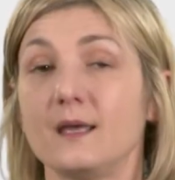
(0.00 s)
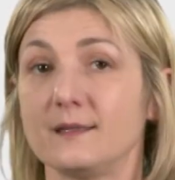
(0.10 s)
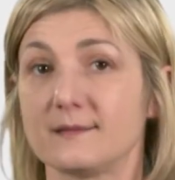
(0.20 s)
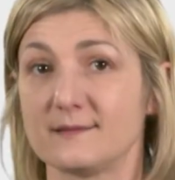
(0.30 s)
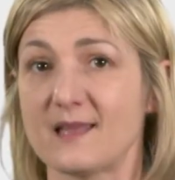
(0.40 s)

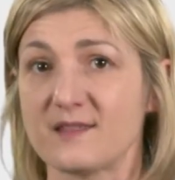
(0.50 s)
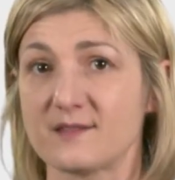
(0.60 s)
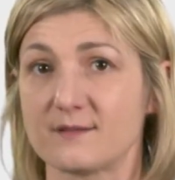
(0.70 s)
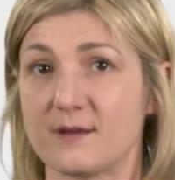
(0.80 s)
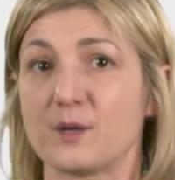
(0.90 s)
It's
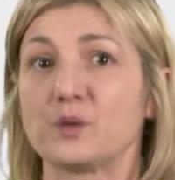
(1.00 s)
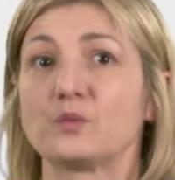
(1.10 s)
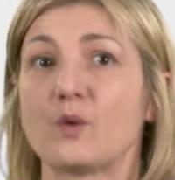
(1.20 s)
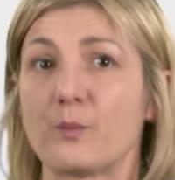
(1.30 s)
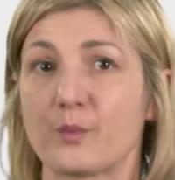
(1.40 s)
necessary
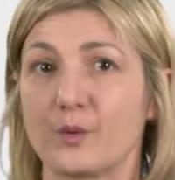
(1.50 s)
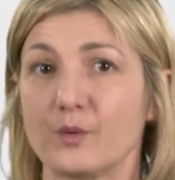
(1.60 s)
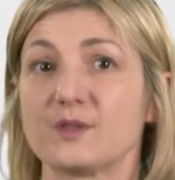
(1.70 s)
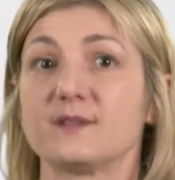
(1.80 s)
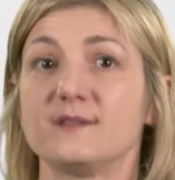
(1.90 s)
to
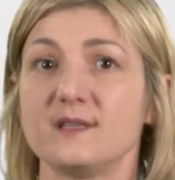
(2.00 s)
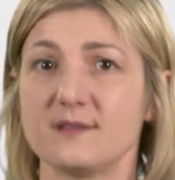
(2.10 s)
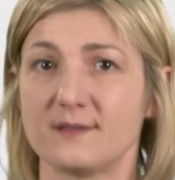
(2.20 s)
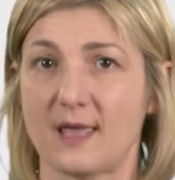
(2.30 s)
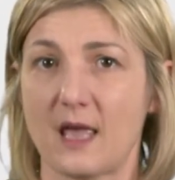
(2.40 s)
approach
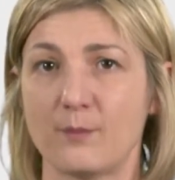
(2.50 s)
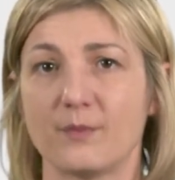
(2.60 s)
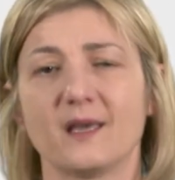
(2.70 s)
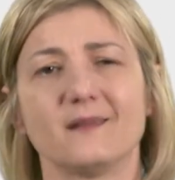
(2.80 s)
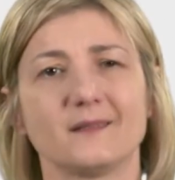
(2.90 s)
this
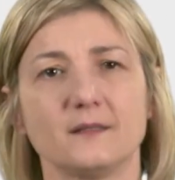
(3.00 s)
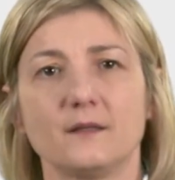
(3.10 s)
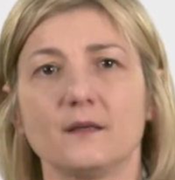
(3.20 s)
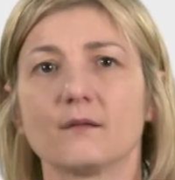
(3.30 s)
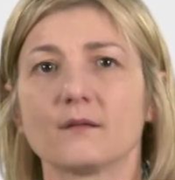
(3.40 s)
step and
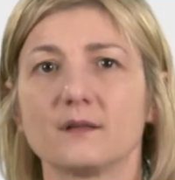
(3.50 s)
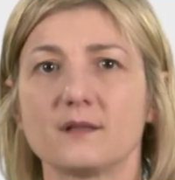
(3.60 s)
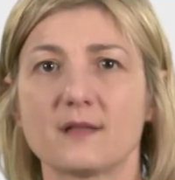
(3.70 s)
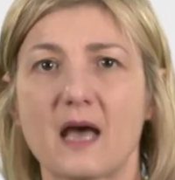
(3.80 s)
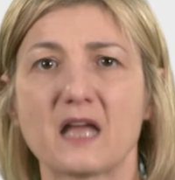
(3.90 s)
interior
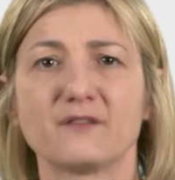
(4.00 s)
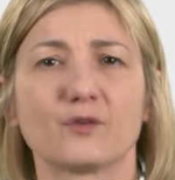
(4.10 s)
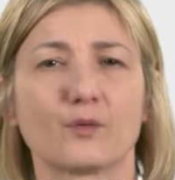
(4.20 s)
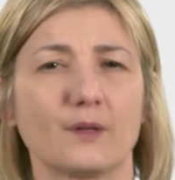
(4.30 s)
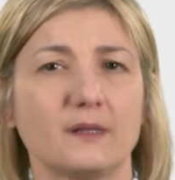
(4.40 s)
design
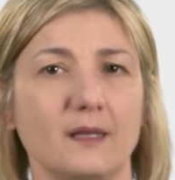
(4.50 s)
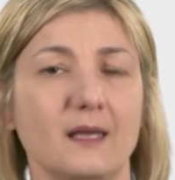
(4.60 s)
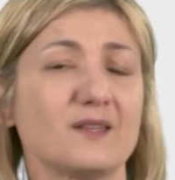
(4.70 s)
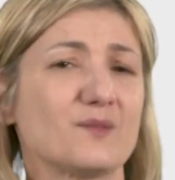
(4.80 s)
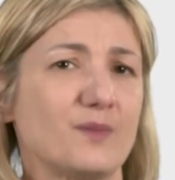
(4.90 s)
for
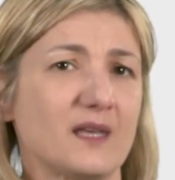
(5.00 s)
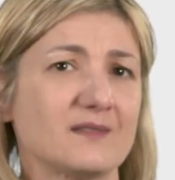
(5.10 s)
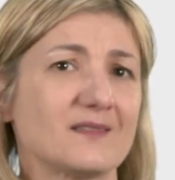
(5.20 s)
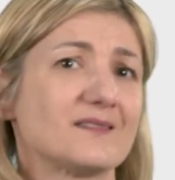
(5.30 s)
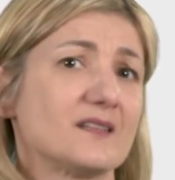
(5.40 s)
retail
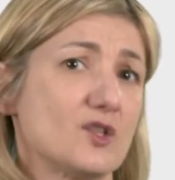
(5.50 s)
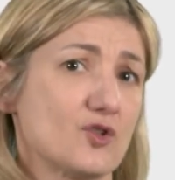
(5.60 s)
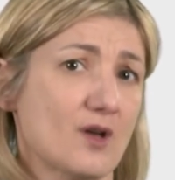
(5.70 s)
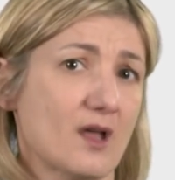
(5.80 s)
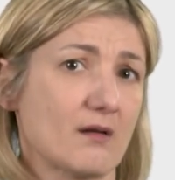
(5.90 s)
spaces
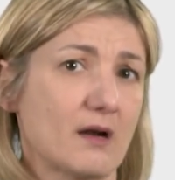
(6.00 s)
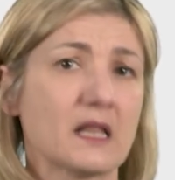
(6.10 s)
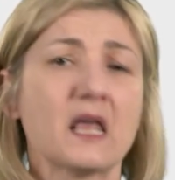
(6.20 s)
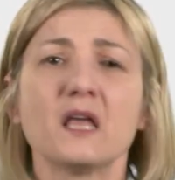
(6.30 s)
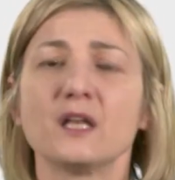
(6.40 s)
in
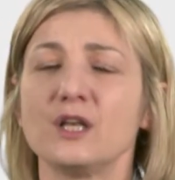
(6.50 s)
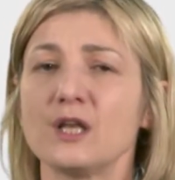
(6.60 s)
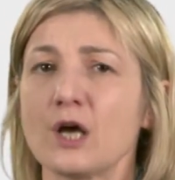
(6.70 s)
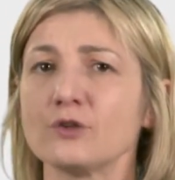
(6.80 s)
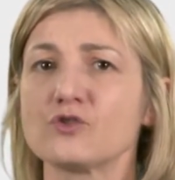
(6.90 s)
general,
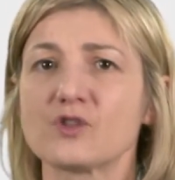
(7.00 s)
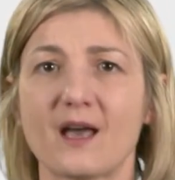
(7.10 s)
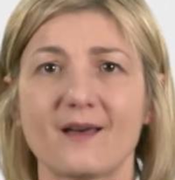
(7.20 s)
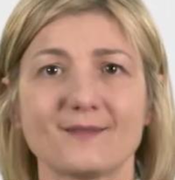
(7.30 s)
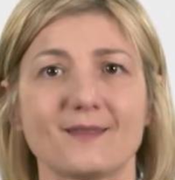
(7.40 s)
not
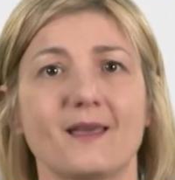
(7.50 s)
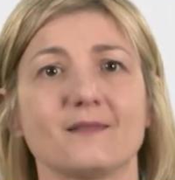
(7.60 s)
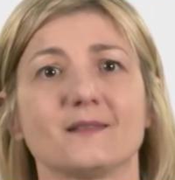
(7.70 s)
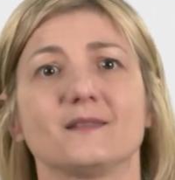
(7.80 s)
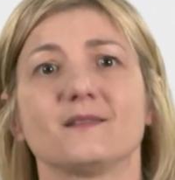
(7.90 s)
just
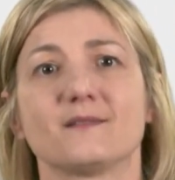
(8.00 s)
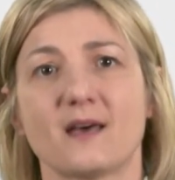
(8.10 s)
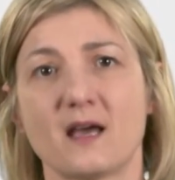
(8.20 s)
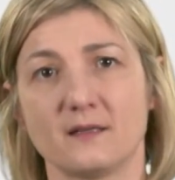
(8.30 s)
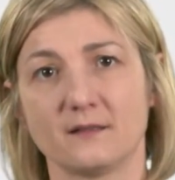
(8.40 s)
as a
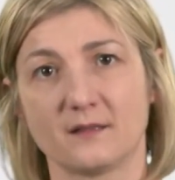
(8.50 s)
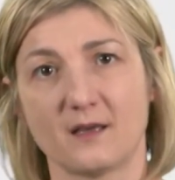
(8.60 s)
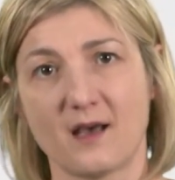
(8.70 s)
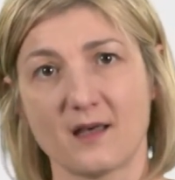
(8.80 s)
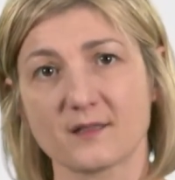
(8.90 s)
design
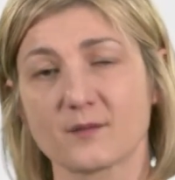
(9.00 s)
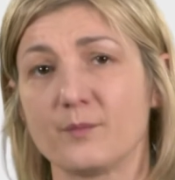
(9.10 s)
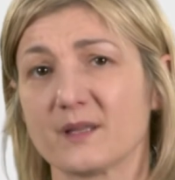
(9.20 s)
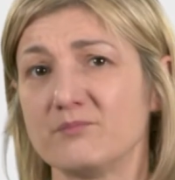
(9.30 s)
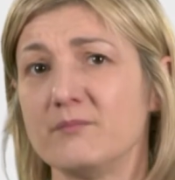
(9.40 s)
task,
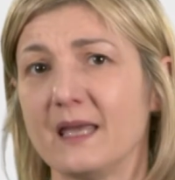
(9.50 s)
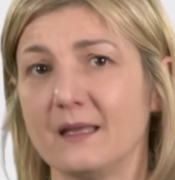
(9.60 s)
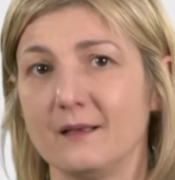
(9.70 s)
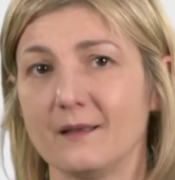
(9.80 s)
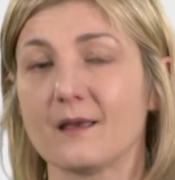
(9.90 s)
but
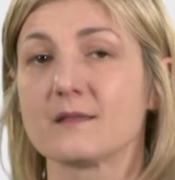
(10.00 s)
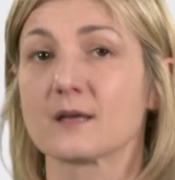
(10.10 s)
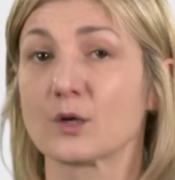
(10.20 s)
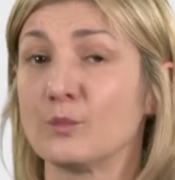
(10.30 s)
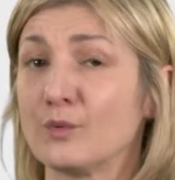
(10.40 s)
mainly
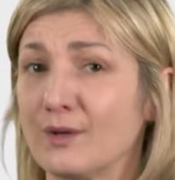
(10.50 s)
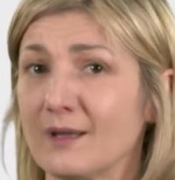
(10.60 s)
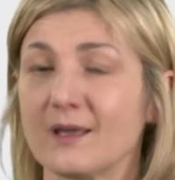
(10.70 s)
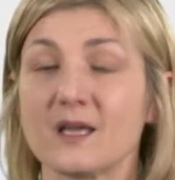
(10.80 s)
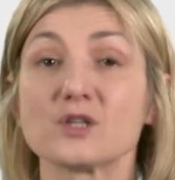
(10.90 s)
as a
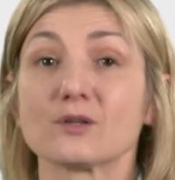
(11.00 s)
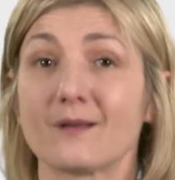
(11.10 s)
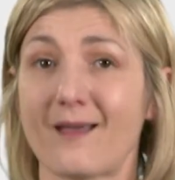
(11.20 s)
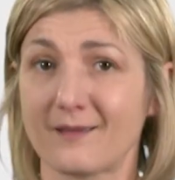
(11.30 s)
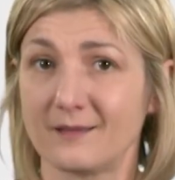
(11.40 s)

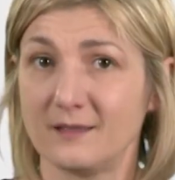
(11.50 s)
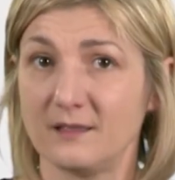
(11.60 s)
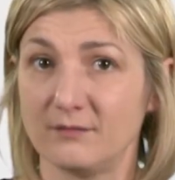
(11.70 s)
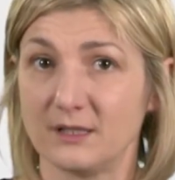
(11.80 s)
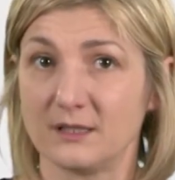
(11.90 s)
communication
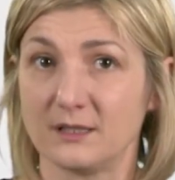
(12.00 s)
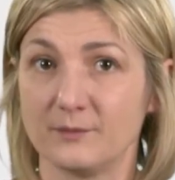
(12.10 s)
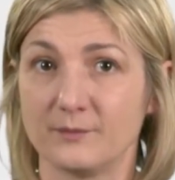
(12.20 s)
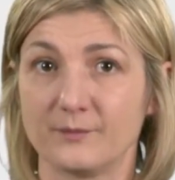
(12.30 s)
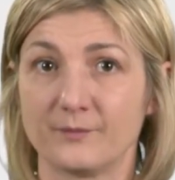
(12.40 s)
activity.